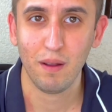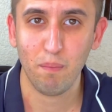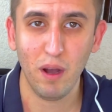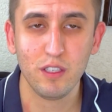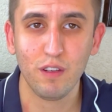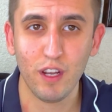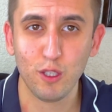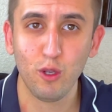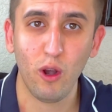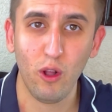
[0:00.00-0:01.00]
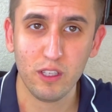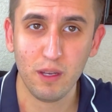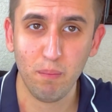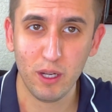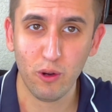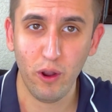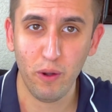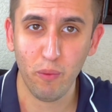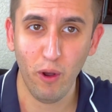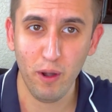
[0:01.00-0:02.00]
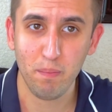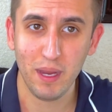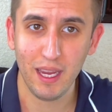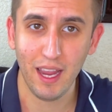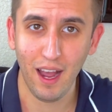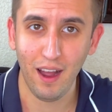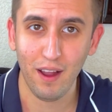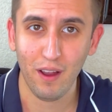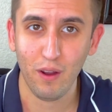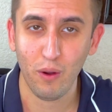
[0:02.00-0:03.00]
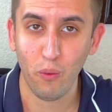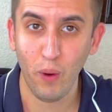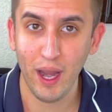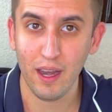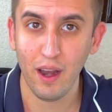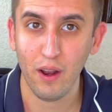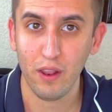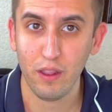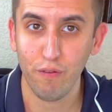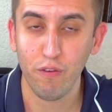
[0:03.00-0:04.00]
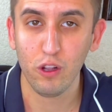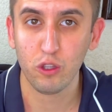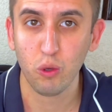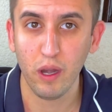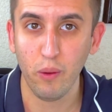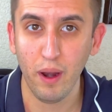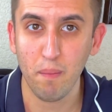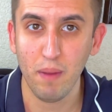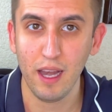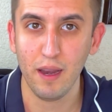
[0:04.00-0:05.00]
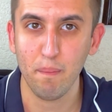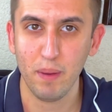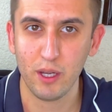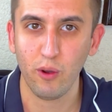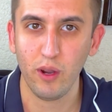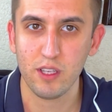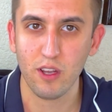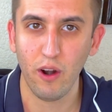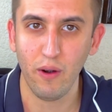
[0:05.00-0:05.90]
most of us who are holding Bitcoin won't be here when the full 21 million Bitcoins are